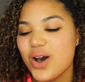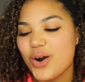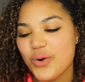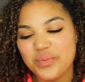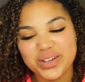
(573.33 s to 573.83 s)

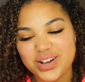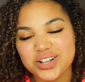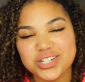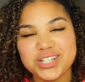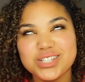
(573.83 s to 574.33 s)
Oh my
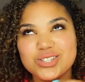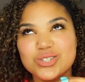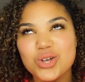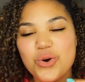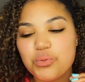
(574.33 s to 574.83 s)
gosh,
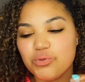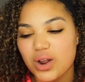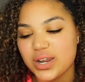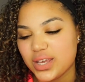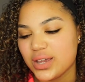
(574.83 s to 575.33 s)
it's so
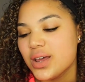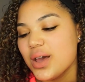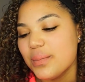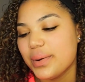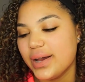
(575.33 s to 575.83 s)
runny,
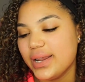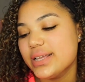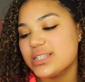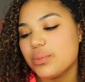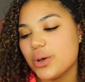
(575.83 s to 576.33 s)
but
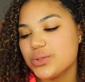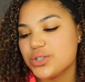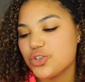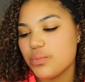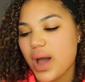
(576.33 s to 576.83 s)
it's
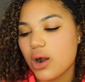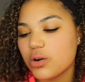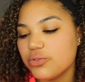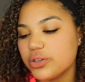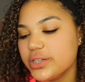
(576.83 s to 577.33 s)
supposed to
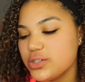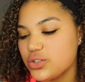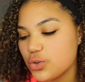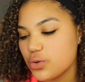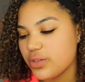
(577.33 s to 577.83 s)
powerfully
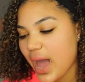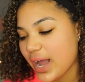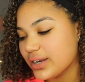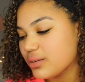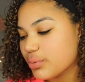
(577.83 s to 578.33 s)
soothe
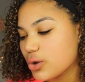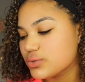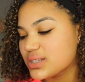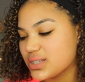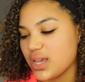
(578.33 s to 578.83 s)

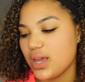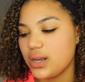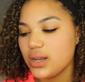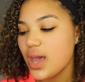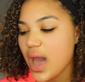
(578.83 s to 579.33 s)
acne-prone
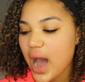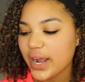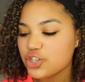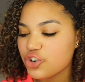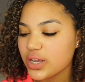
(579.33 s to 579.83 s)
skin,
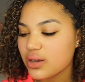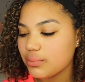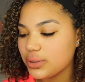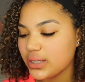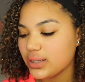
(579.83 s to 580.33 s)
hydrate
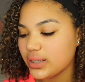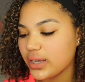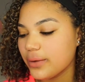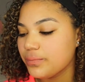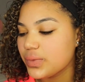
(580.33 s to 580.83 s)

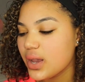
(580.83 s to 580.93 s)
completely,